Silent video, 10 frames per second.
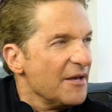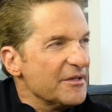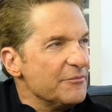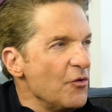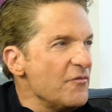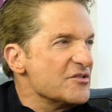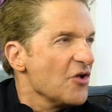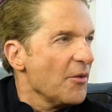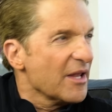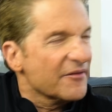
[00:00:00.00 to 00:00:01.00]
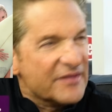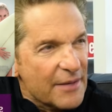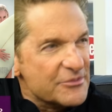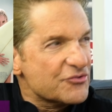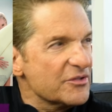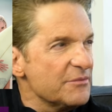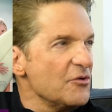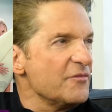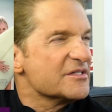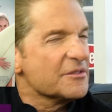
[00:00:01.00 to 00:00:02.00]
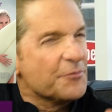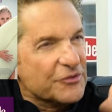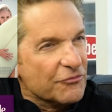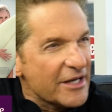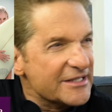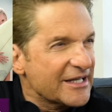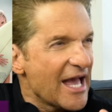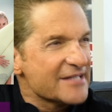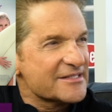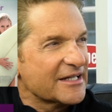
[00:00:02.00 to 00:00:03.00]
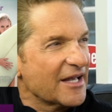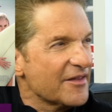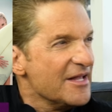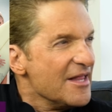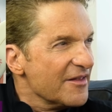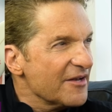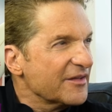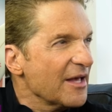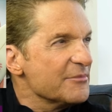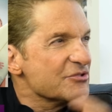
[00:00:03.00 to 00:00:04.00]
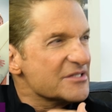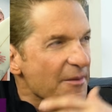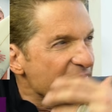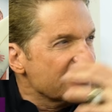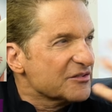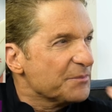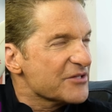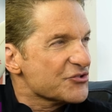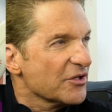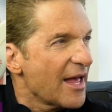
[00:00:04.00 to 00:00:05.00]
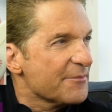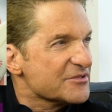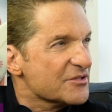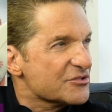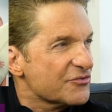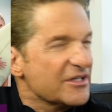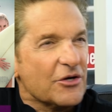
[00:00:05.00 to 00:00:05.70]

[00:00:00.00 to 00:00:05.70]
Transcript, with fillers: I've been in movies all my life. Chemistry in movies. They put the right cast together. They have chemistry. Something special happens on the screen.